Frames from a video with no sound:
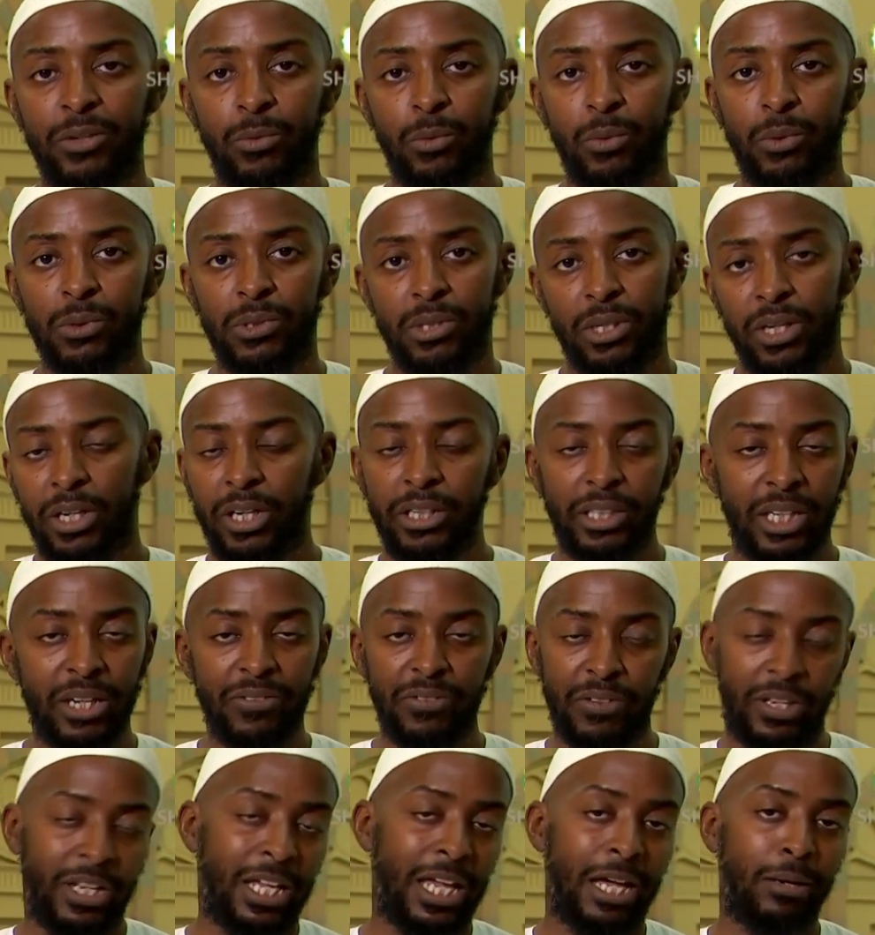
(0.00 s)
their water and a day
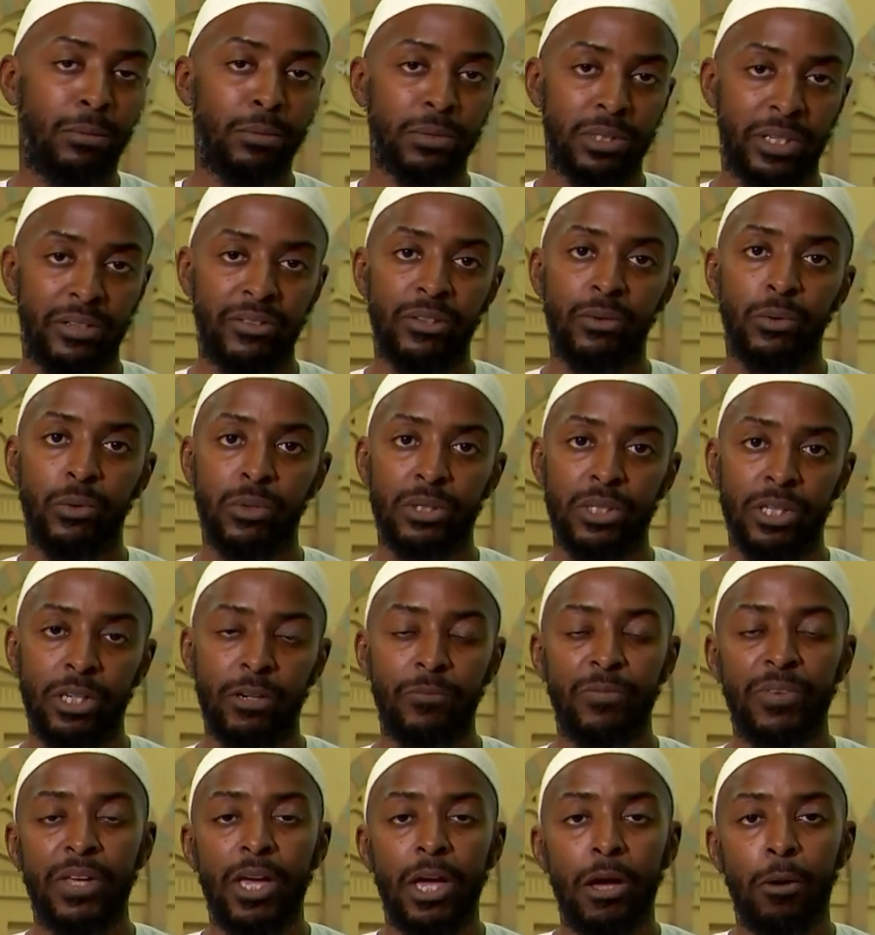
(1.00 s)
for the camel to have their water.
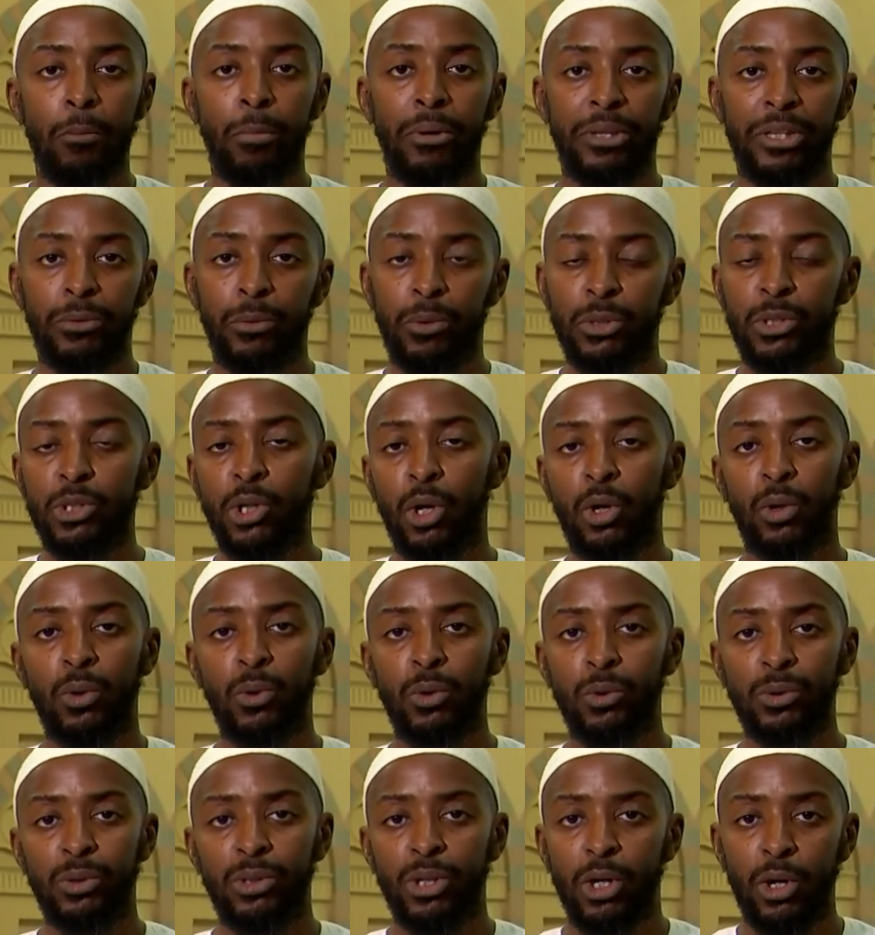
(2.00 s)
But they were
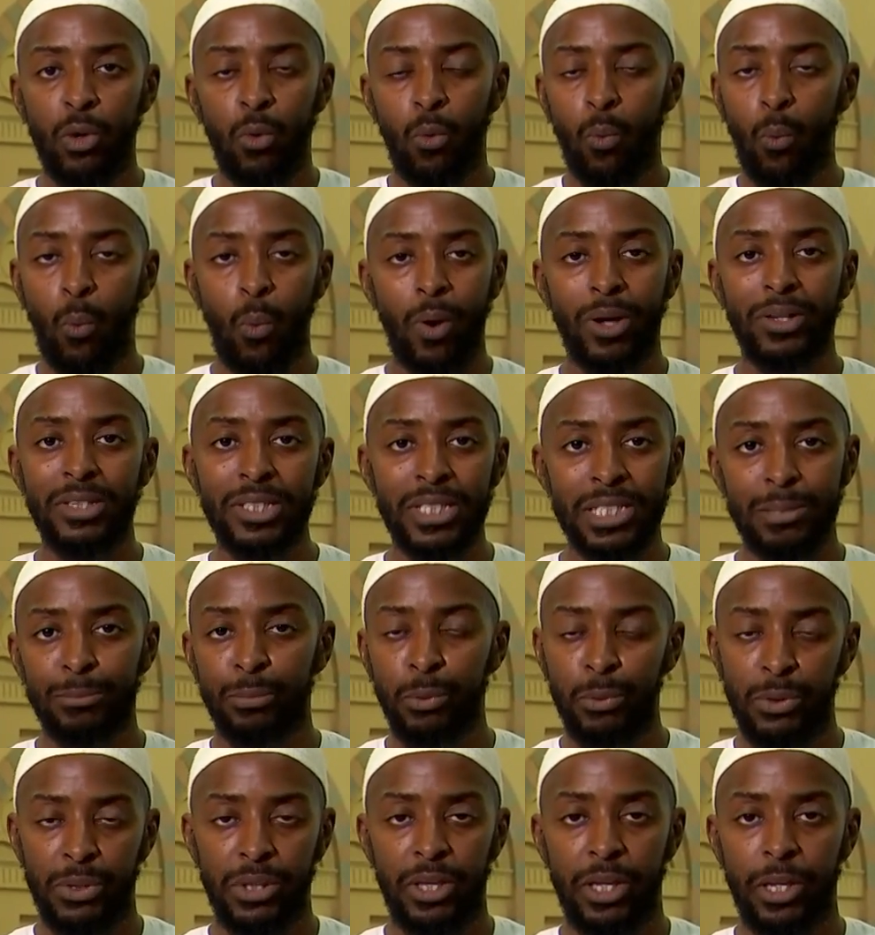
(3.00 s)
told one
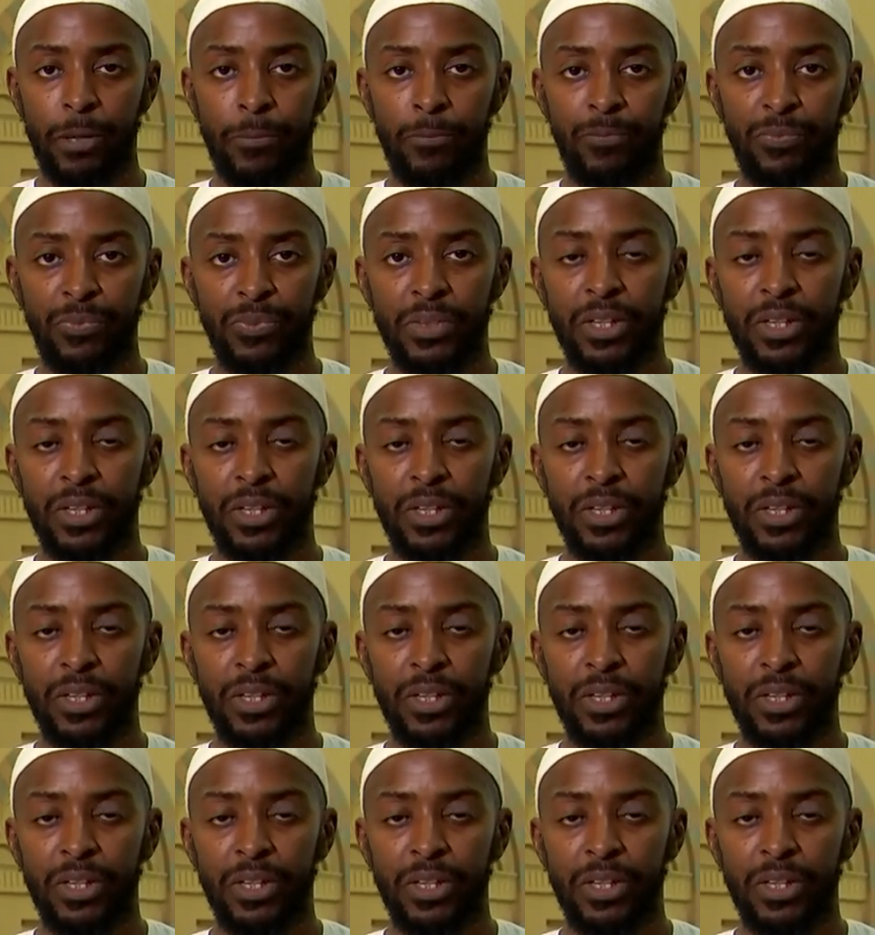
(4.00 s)
simple thing: